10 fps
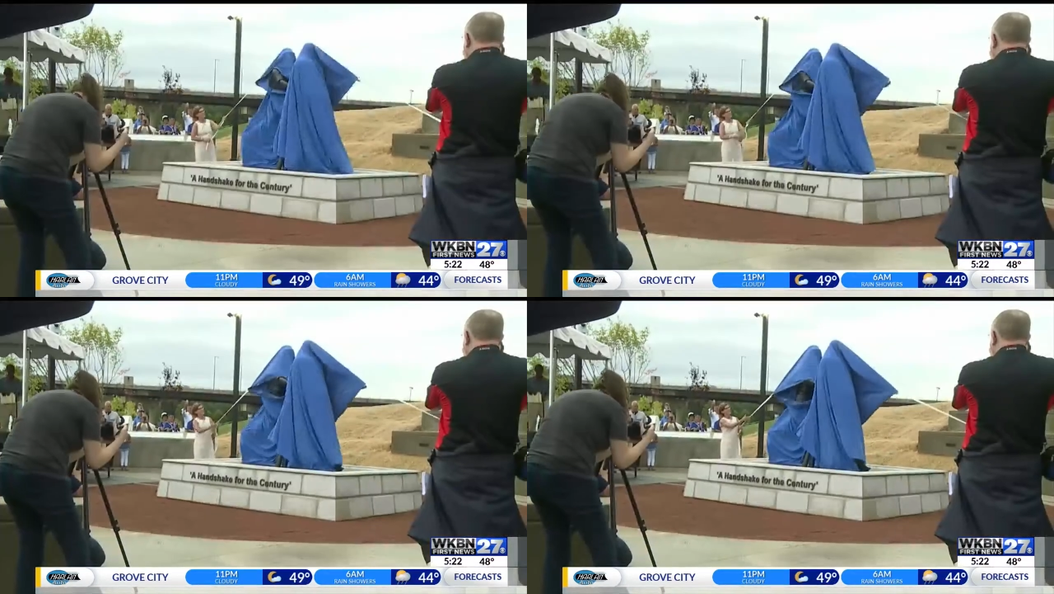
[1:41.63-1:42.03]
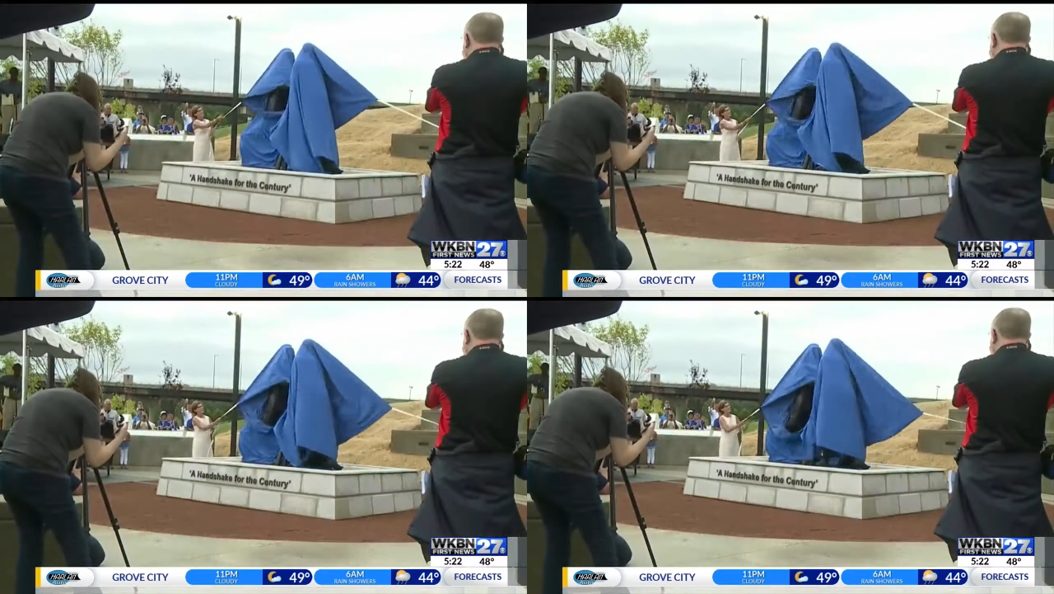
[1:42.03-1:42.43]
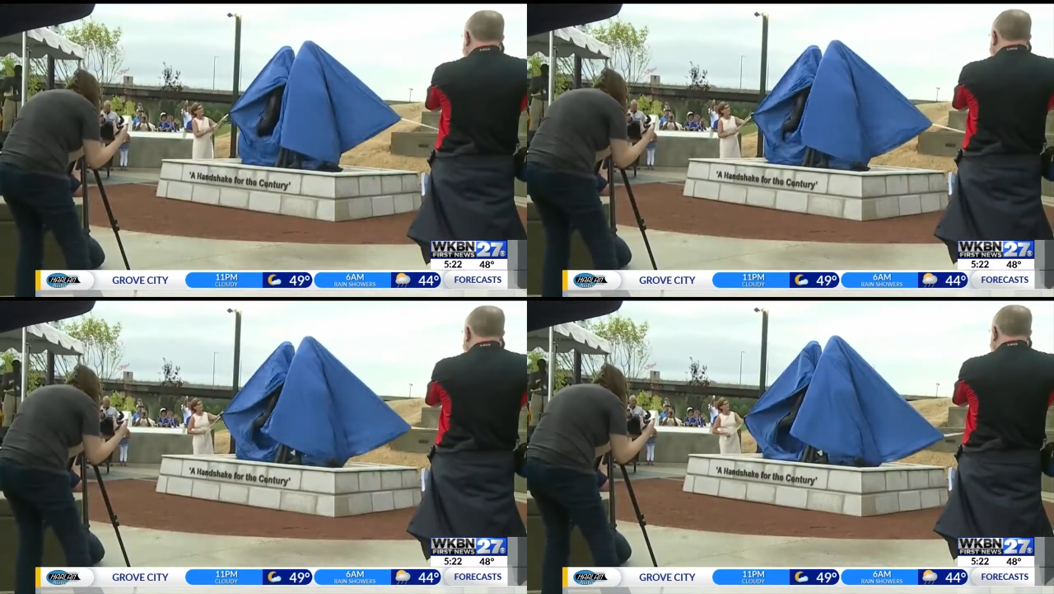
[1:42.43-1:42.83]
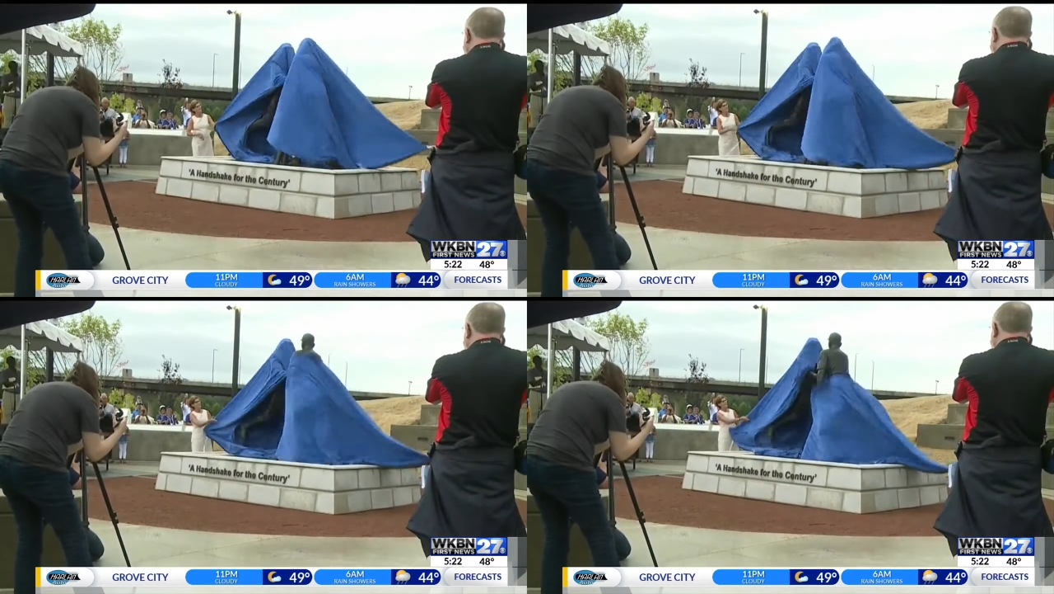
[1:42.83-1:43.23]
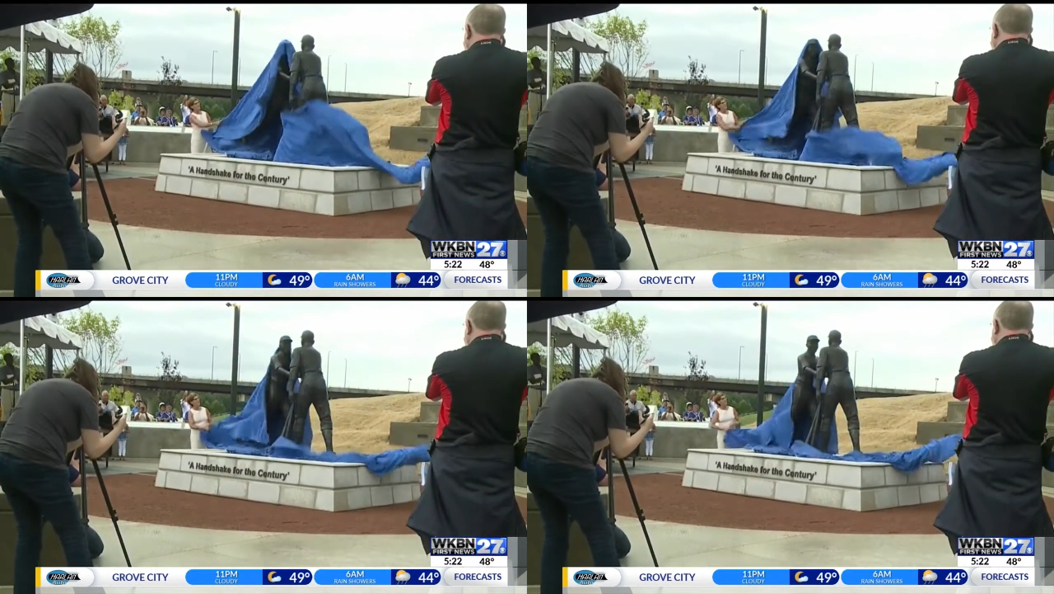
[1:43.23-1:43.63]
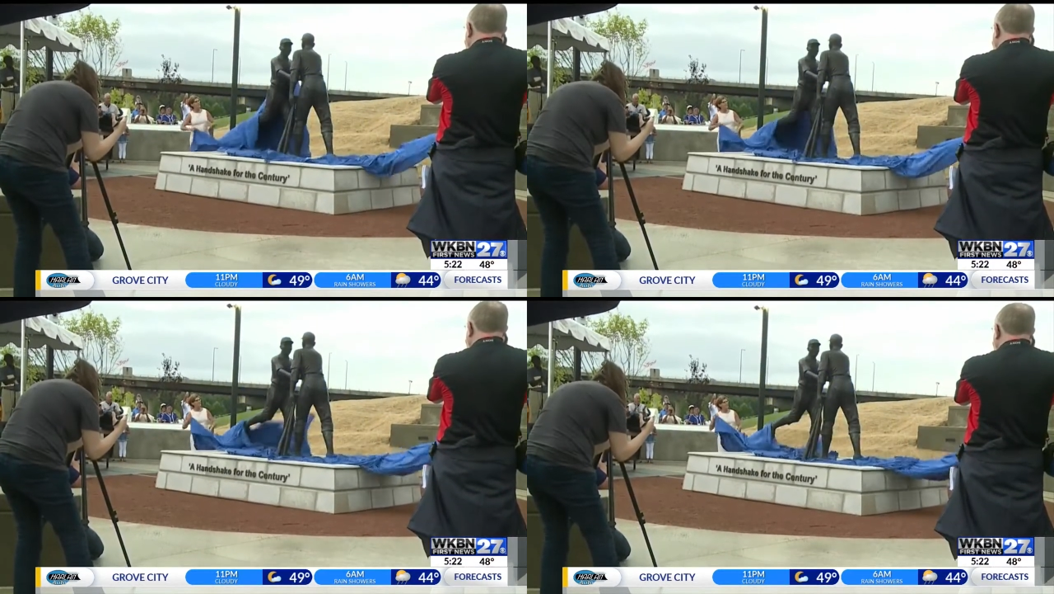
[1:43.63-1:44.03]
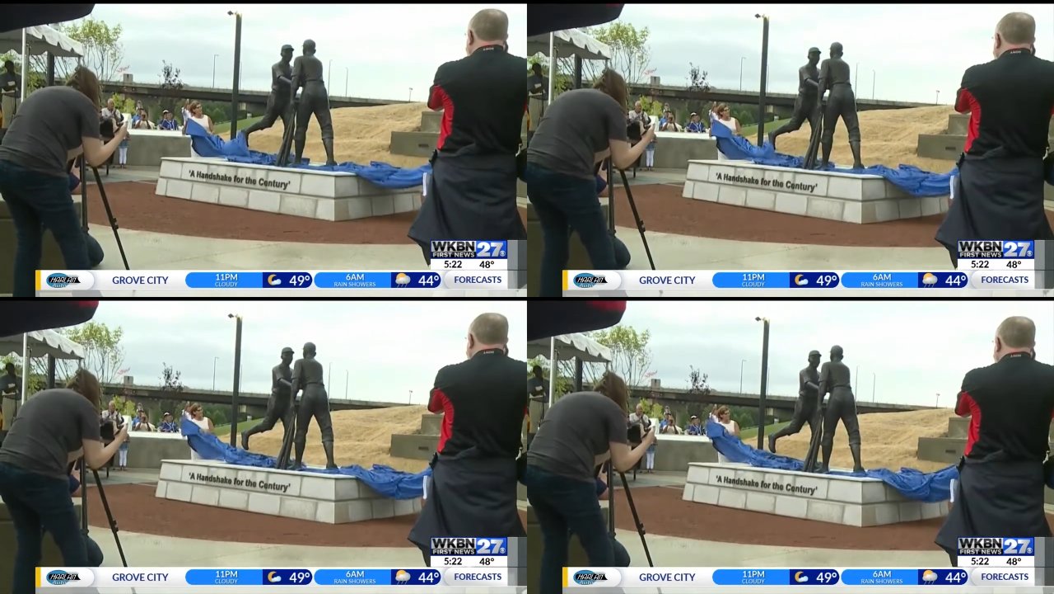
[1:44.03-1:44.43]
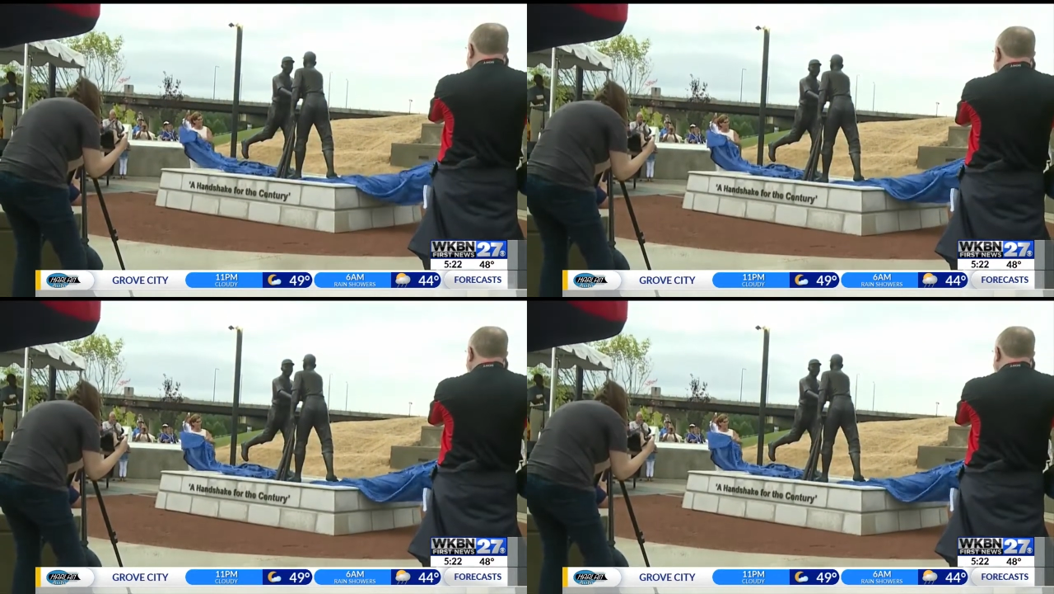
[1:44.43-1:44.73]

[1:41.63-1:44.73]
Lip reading: Nobody's mouth can be seen.